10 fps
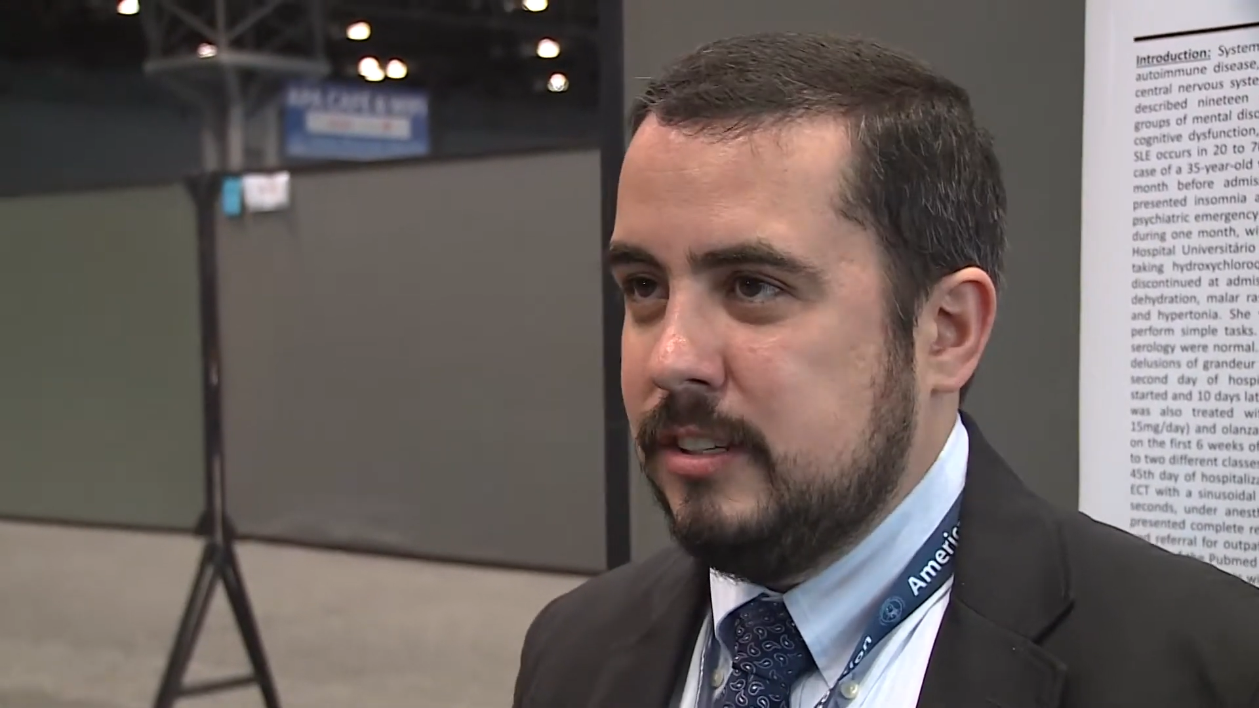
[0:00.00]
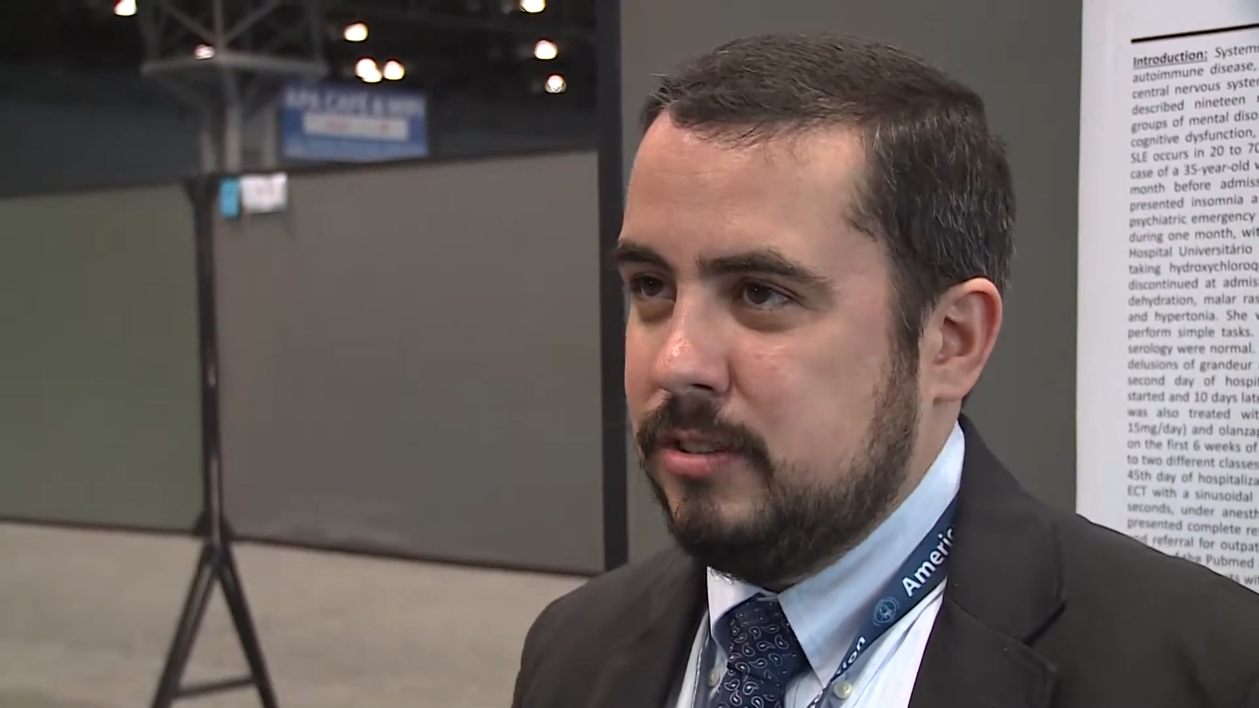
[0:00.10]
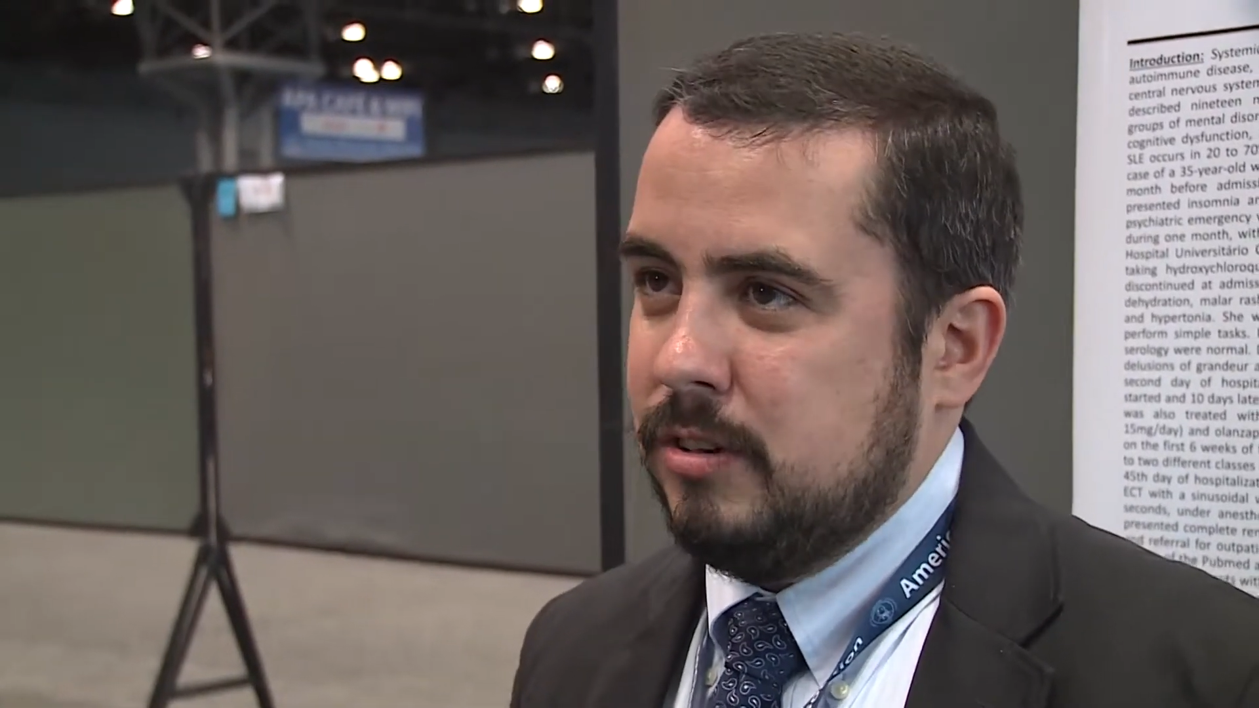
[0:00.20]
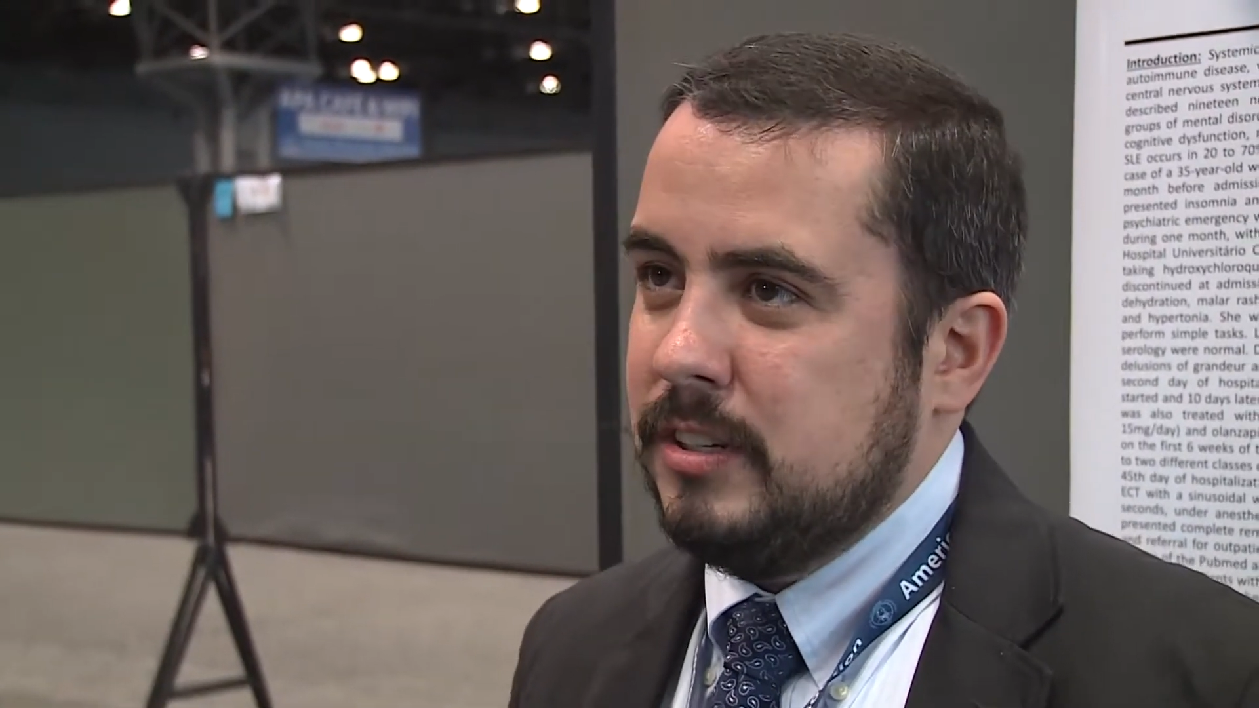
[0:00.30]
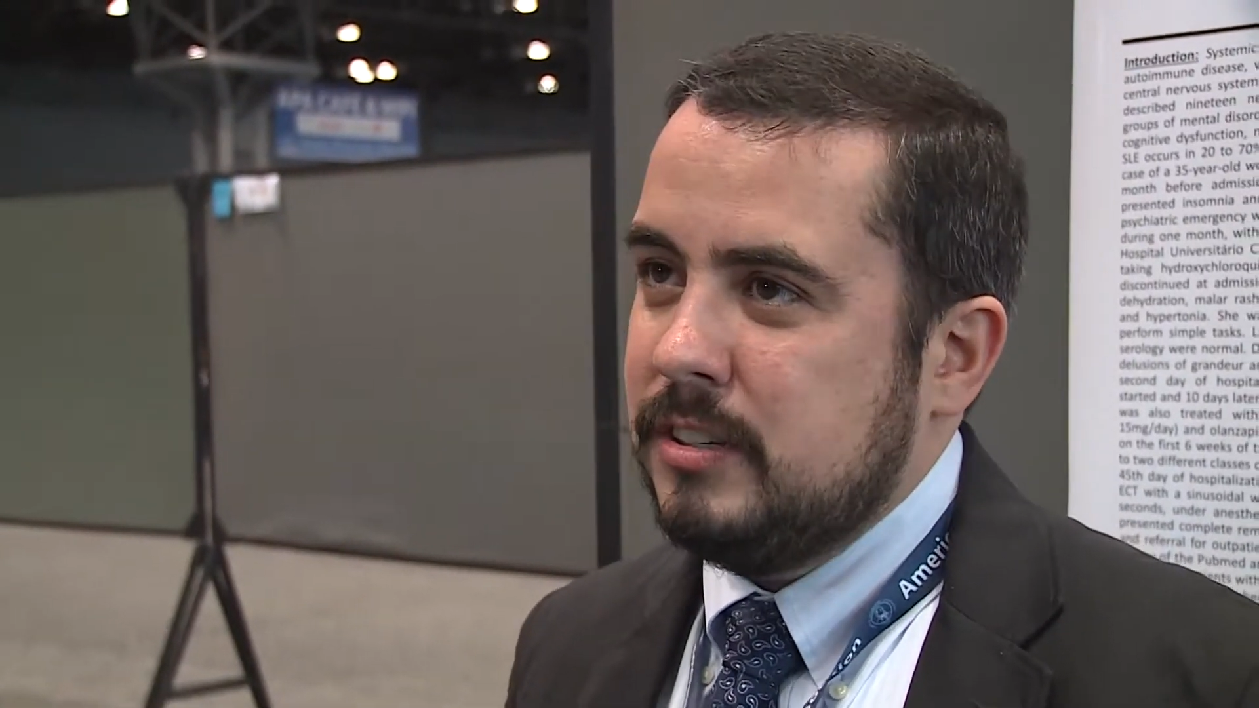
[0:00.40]

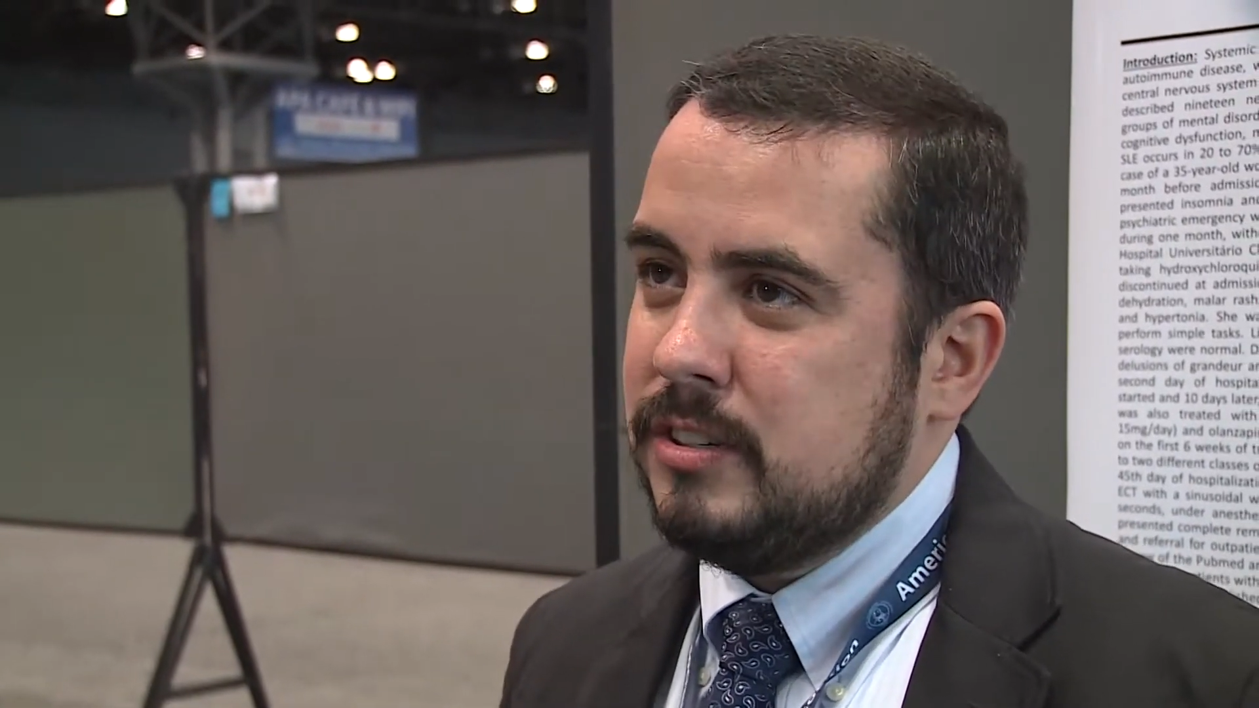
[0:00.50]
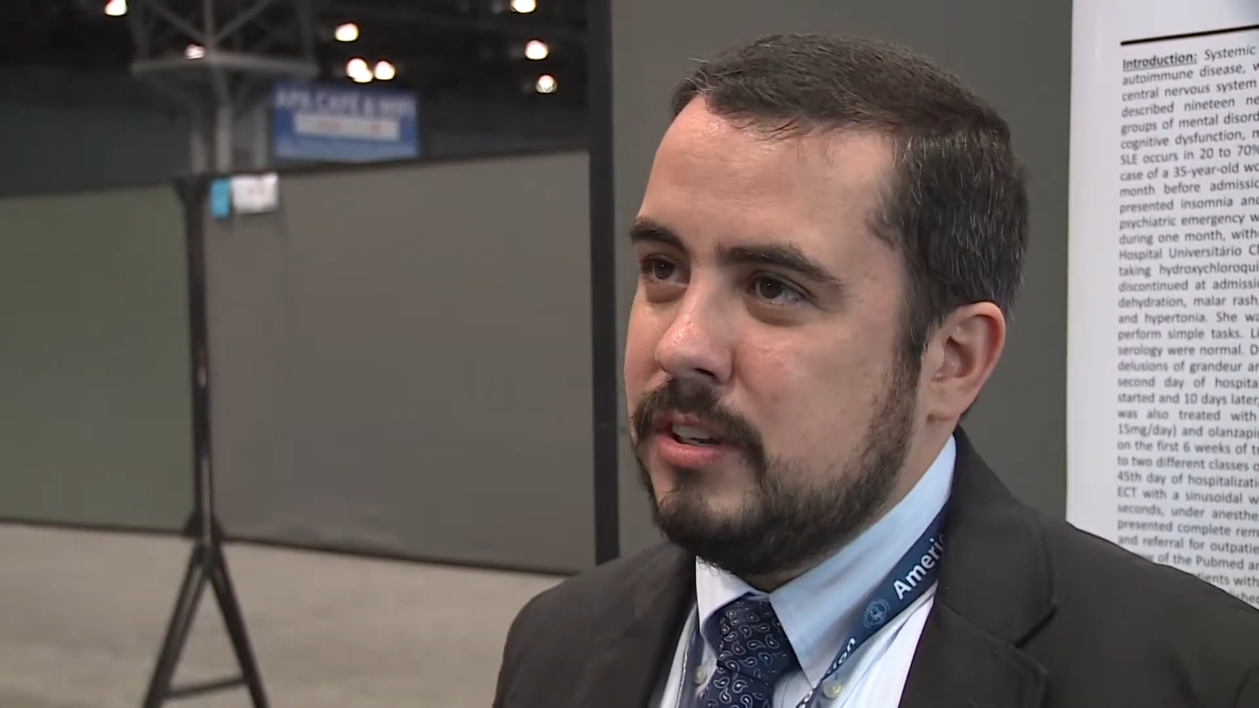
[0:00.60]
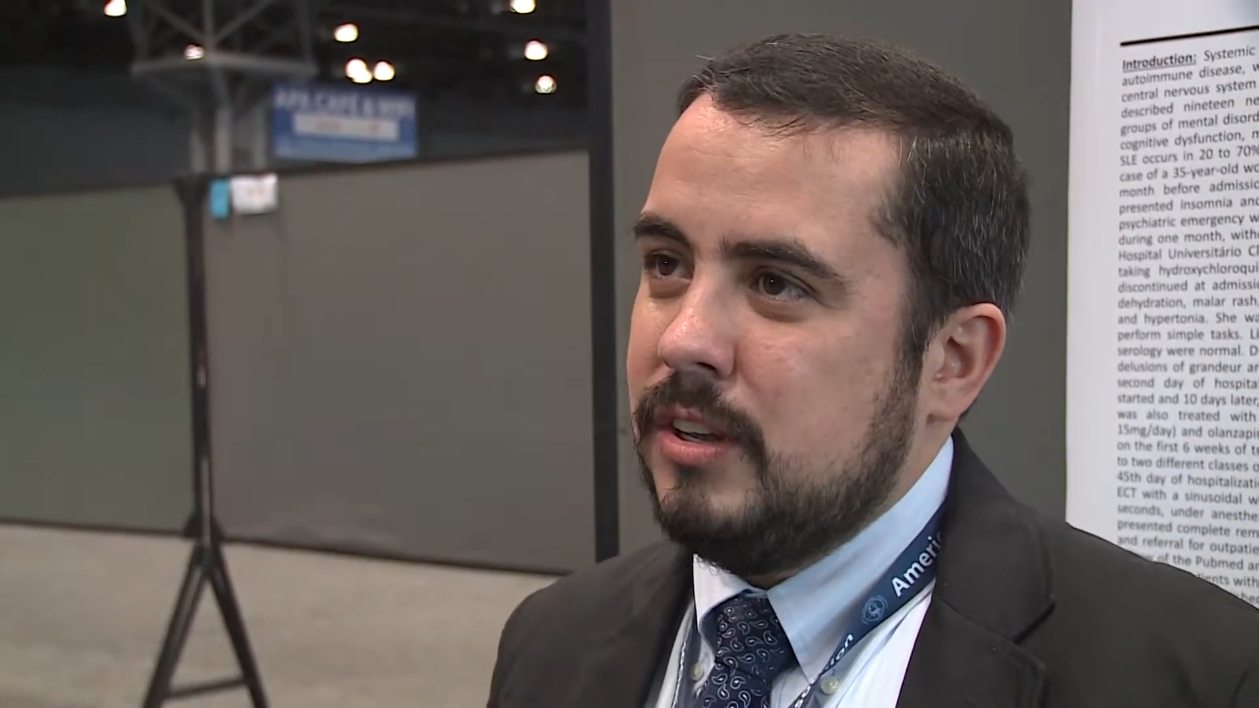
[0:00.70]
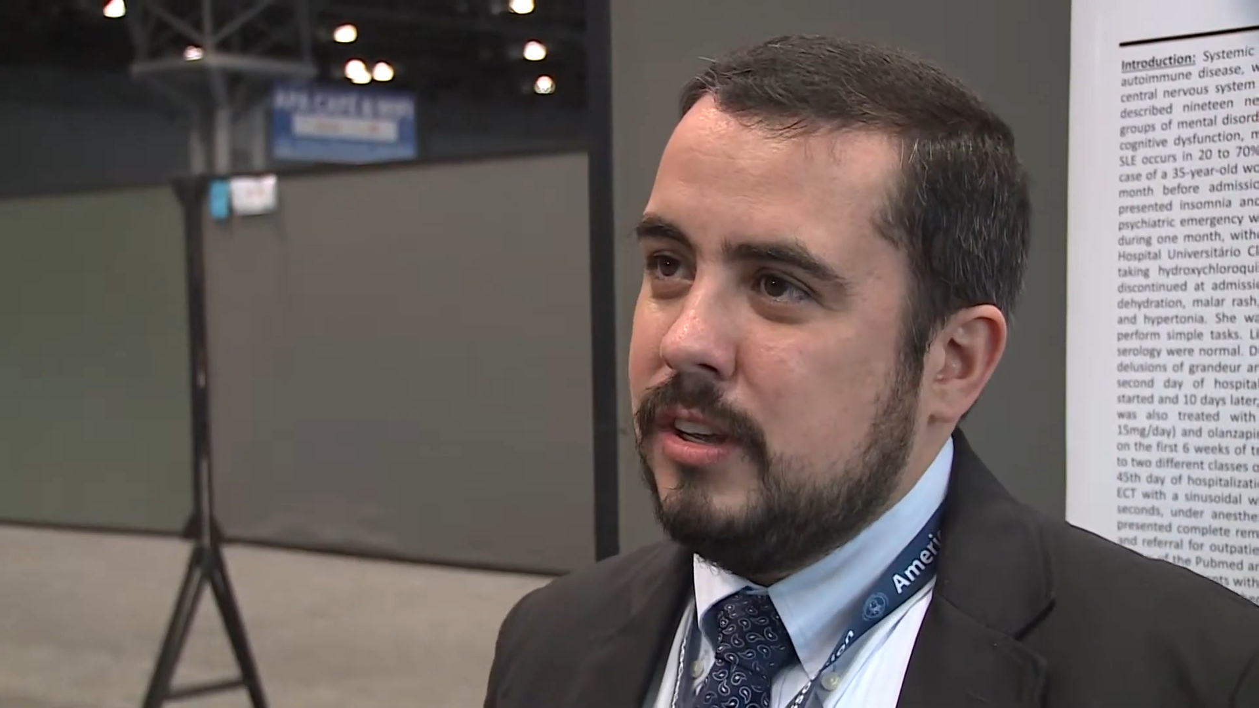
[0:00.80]
disorders,